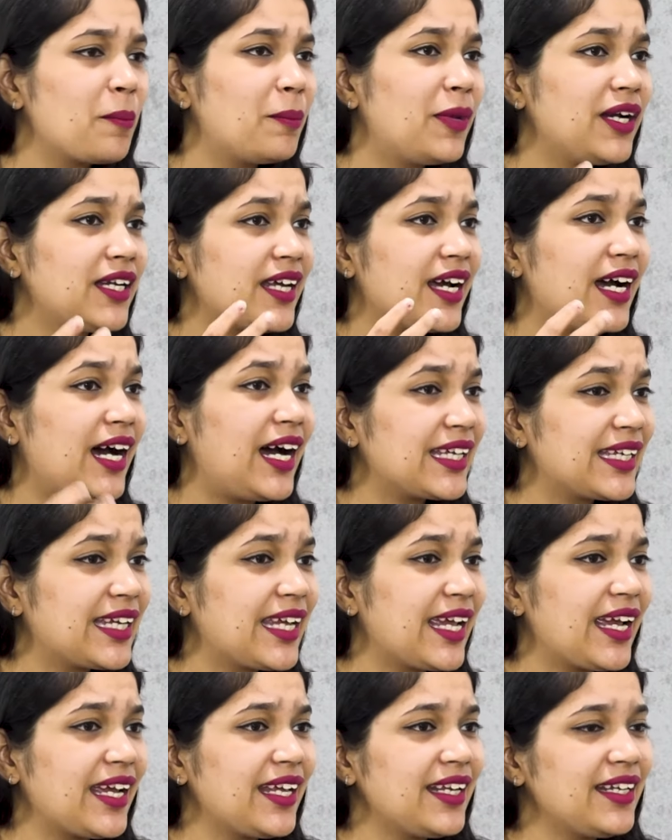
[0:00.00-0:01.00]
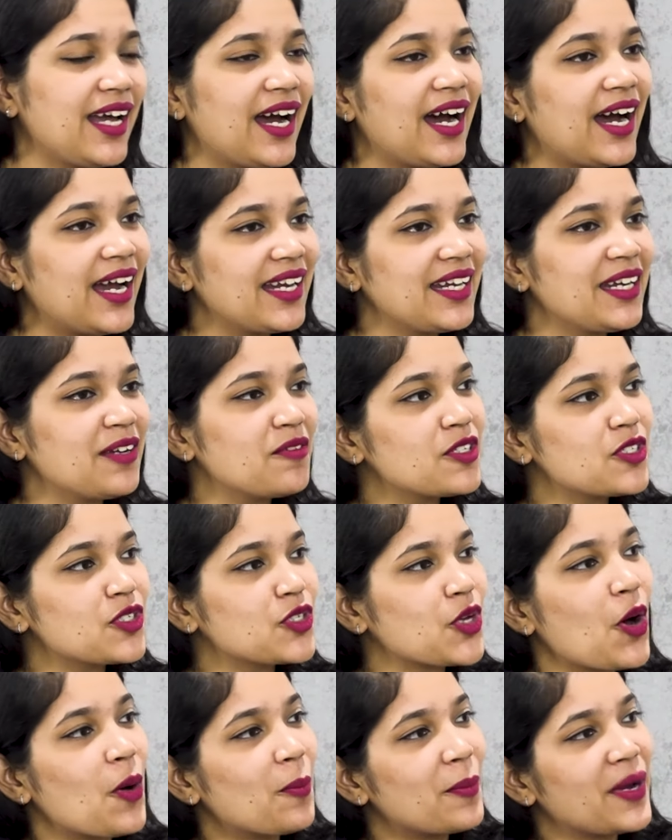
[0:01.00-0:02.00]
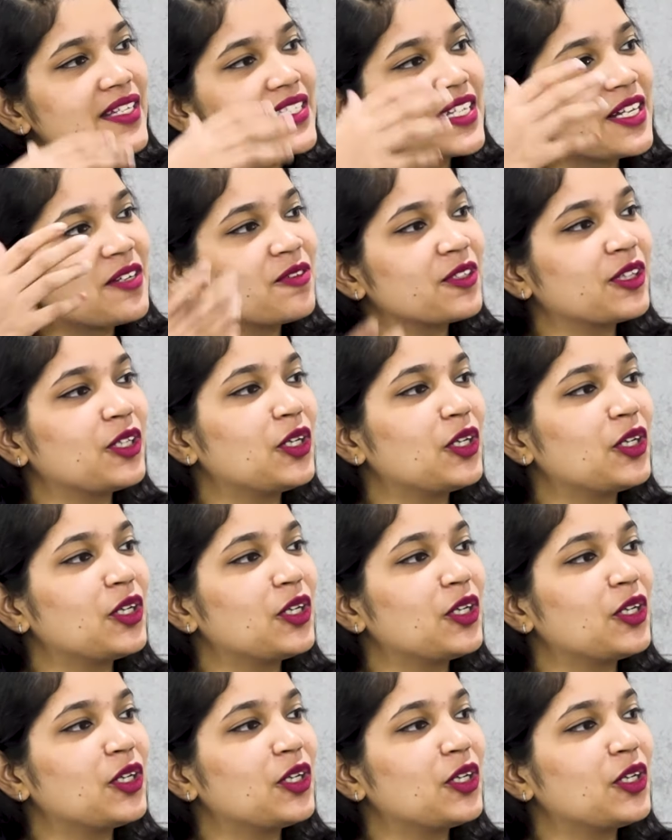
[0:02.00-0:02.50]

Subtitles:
But again, I never saw myself